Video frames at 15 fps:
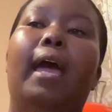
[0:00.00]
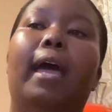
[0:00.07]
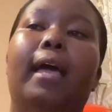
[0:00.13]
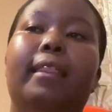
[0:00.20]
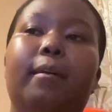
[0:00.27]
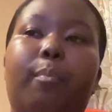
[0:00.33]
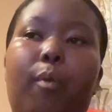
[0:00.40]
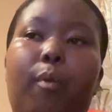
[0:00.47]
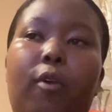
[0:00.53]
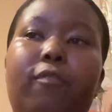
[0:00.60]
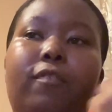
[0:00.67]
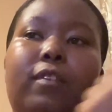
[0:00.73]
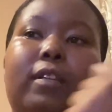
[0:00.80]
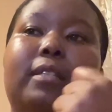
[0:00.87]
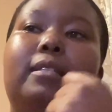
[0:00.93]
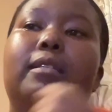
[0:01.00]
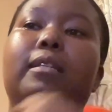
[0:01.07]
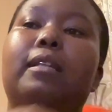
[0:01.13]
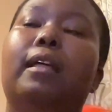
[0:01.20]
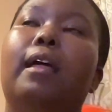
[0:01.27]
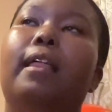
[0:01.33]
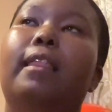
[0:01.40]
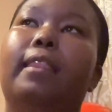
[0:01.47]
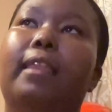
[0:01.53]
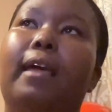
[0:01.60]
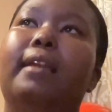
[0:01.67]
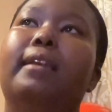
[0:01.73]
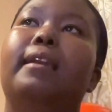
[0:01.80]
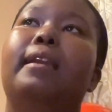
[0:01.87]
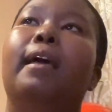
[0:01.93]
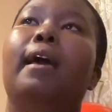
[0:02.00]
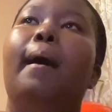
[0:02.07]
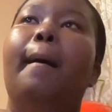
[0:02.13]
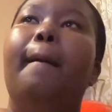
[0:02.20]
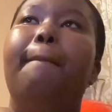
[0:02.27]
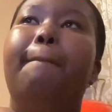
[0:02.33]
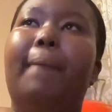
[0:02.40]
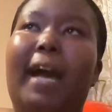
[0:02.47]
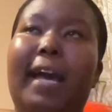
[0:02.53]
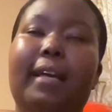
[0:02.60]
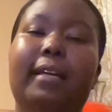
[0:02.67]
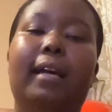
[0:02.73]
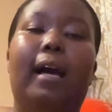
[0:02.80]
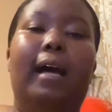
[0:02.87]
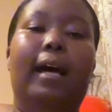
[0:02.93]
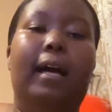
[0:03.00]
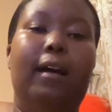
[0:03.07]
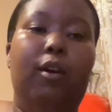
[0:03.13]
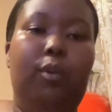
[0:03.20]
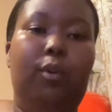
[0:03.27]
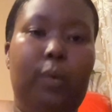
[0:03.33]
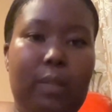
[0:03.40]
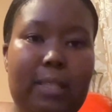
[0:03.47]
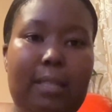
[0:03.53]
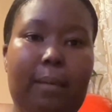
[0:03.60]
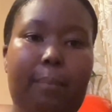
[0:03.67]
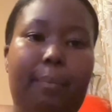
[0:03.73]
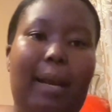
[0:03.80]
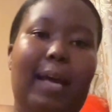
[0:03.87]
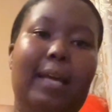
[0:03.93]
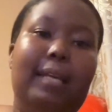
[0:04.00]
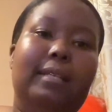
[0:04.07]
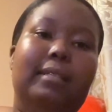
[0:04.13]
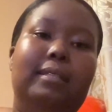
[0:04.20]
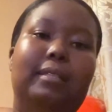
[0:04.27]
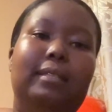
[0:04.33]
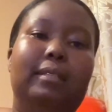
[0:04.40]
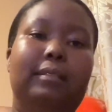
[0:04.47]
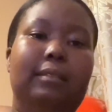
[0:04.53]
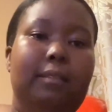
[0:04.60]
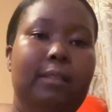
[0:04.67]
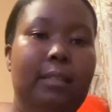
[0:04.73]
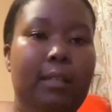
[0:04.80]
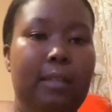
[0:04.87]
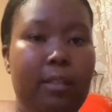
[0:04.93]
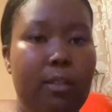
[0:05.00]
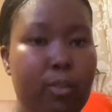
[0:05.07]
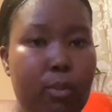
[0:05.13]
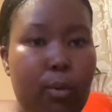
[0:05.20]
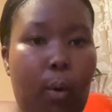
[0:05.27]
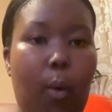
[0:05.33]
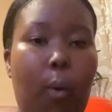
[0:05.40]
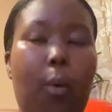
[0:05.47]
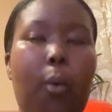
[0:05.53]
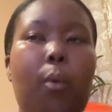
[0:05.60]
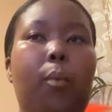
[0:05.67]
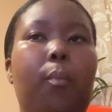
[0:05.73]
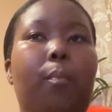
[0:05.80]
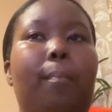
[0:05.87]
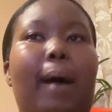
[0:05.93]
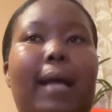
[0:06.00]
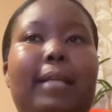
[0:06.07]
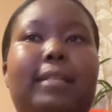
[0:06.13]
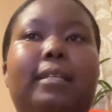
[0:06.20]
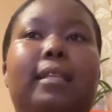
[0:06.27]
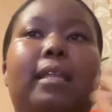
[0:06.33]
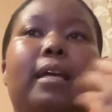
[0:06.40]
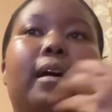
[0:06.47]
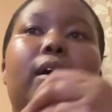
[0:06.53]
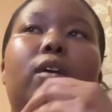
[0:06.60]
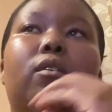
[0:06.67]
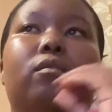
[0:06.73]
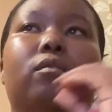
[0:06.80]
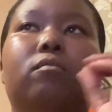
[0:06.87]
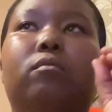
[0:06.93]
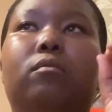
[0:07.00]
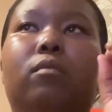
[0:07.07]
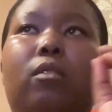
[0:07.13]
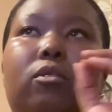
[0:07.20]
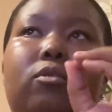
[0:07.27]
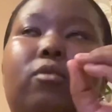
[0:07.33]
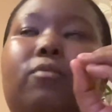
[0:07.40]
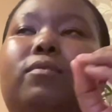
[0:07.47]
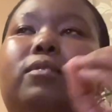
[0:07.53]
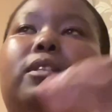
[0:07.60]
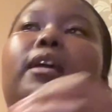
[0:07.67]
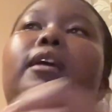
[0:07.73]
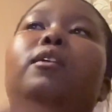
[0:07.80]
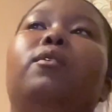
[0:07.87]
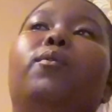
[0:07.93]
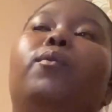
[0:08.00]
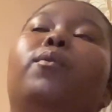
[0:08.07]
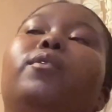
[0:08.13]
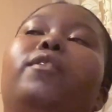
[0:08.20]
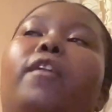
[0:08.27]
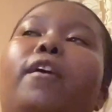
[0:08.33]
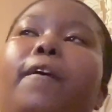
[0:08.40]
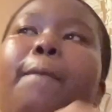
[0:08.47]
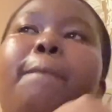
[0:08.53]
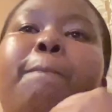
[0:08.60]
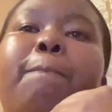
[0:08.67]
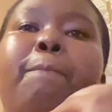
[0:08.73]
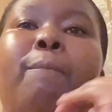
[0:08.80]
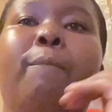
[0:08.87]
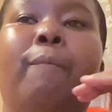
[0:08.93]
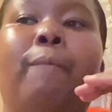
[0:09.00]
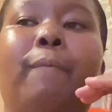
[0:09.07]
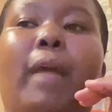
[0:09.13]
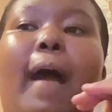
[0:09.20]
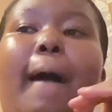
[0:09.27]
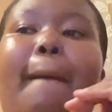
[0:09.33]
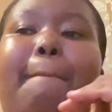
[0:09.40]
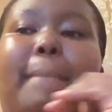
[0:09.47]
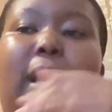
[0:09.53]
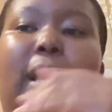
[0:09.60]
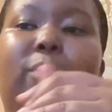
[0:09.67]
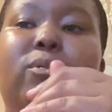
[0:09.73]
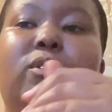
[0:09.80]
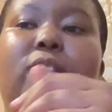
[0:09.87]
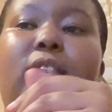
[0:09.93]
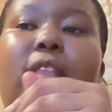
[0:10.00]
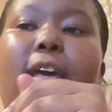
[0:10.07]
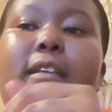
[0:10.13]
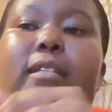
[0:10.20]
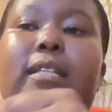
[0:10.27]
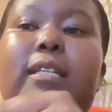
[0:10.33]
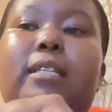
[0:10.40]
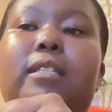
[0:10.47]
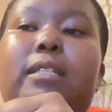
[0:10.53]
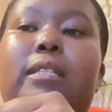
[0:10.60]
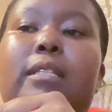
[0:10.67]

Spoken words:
the profits, then buy good supplies, and you know. But the cost of sale or the amount that is